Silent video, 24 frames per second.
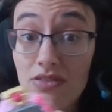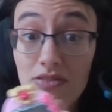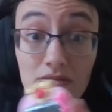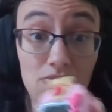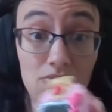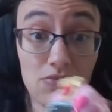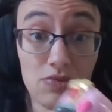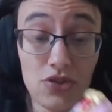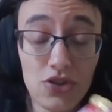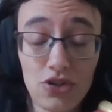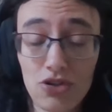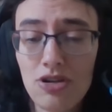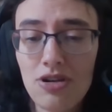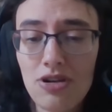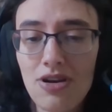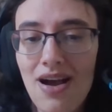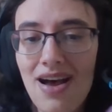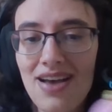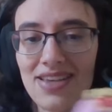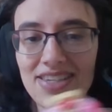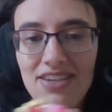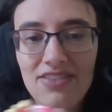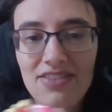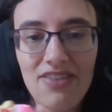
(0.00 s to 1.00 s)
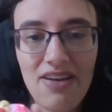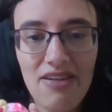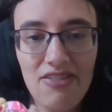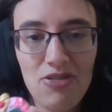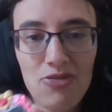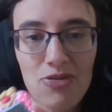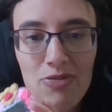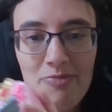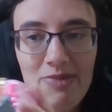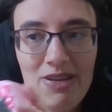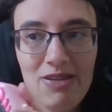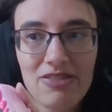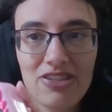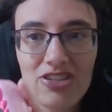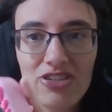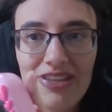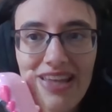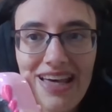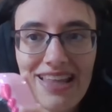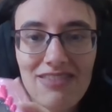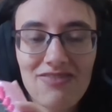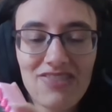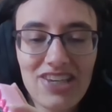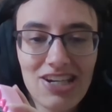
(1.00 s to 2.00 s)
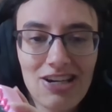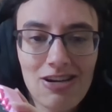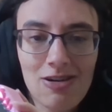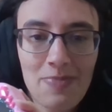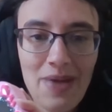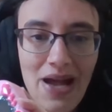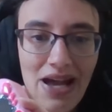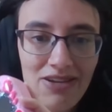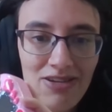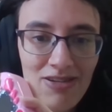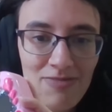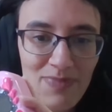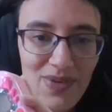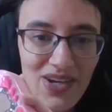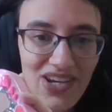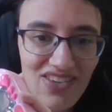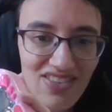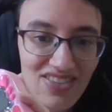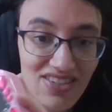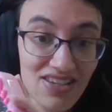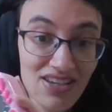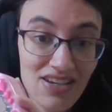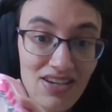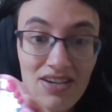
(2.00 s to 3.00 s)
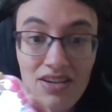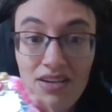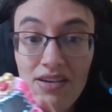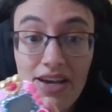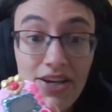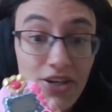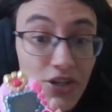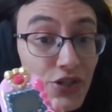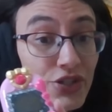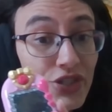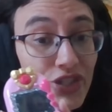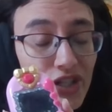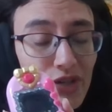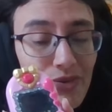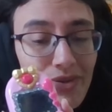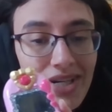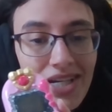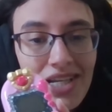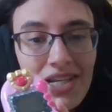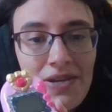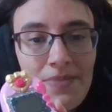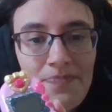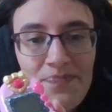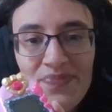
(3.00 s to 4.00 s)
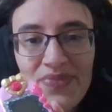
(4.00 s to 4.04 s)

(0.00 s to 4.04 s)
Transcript: sure, ask if you want me to do another video about it, because I could do it.